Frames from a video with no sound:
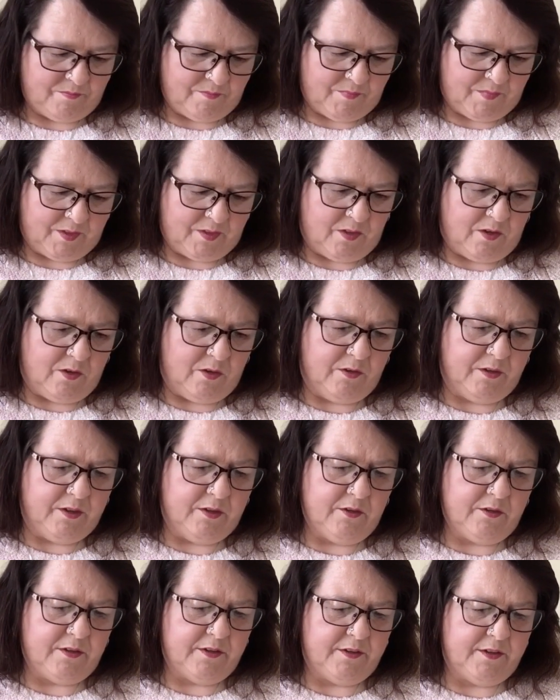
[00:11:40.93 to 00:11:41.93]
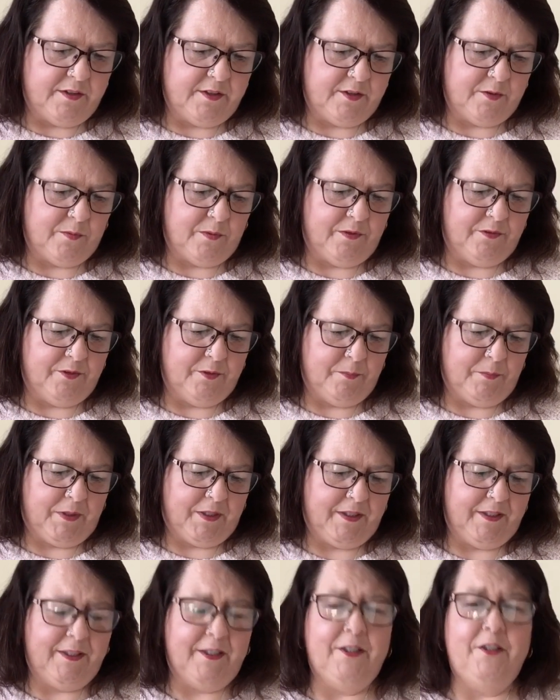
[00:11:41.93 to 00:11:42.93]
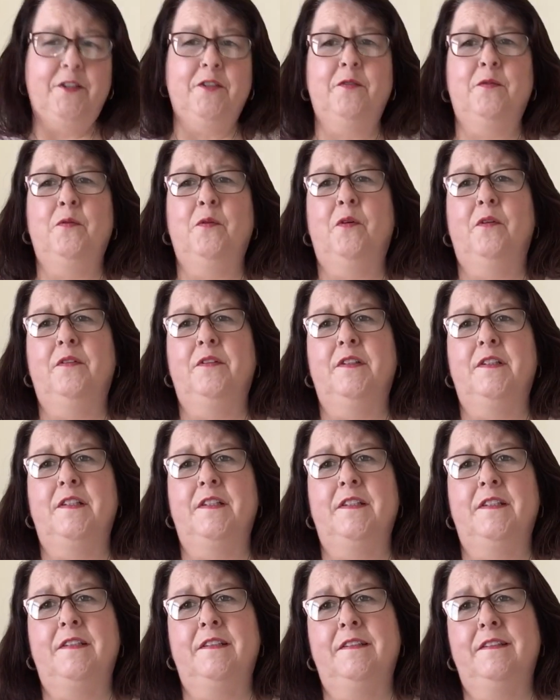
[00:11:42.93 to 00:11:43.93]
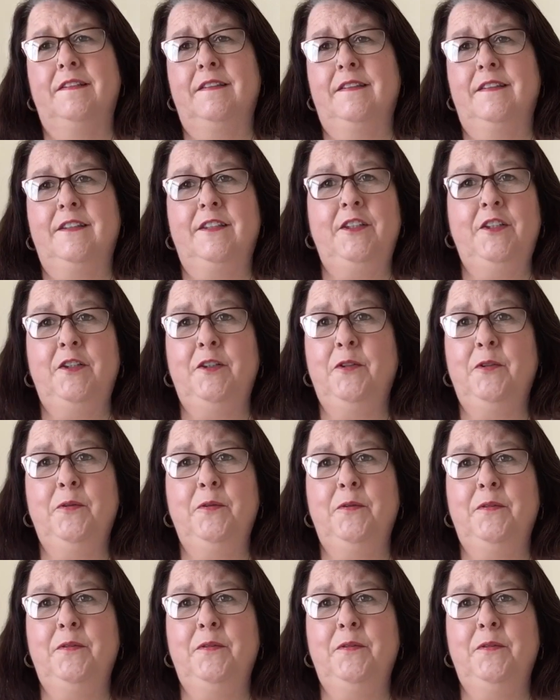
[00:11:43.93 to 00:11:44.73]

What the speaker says: Oh, and look at this one, the Page of Wands. Cute.